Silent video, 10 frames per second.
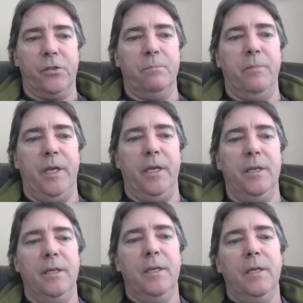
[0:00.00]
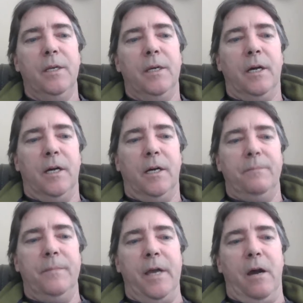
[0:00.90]
me.
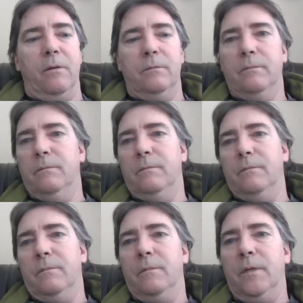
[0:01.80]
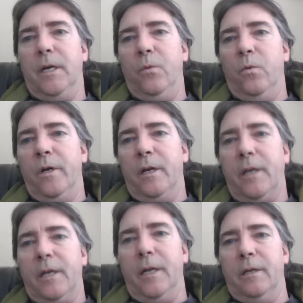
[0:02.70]
Now, I want to
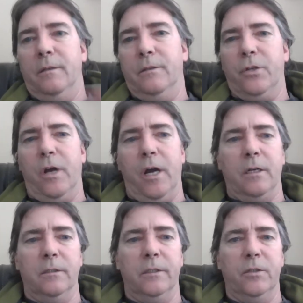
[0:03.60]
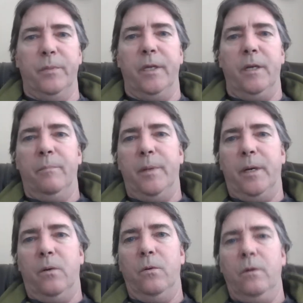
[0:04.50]
kind of talk a little bit
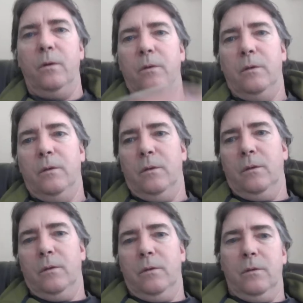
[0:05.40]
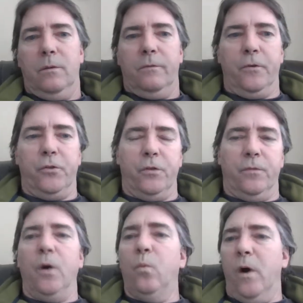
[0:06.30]
about, first of
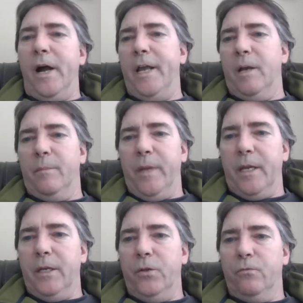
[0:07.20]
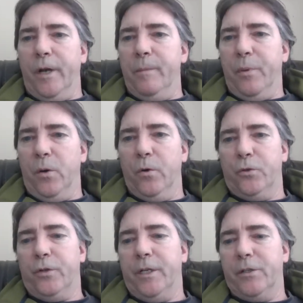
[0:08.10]
all, why I'm making you write
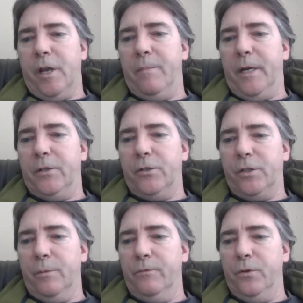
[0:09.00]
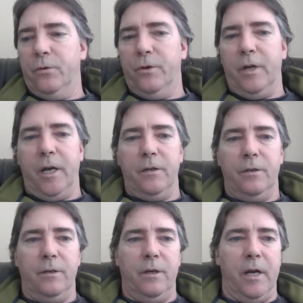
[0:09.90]
poetry, because I imagine some of you are not
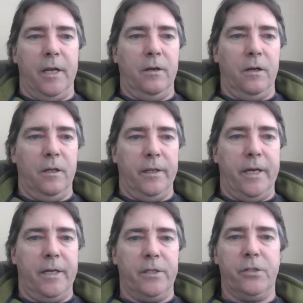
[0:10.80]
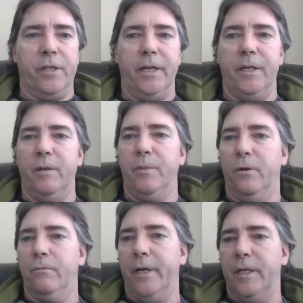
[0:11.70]
all that excited
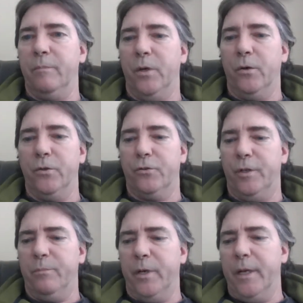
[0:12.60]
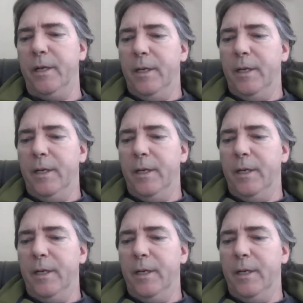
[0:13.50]
about writing poetry, but